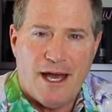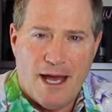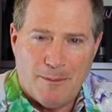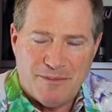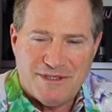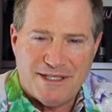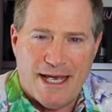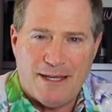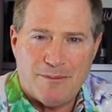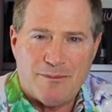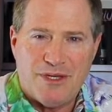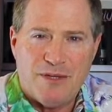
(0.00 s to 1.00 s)

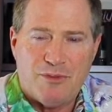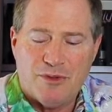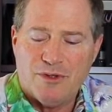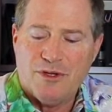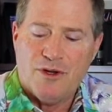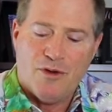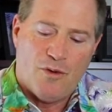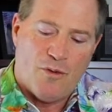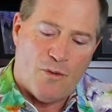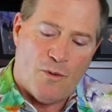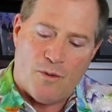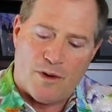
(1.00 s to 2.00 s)
upset people
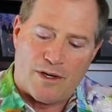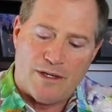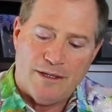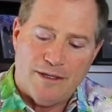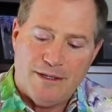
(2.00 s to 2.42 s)
or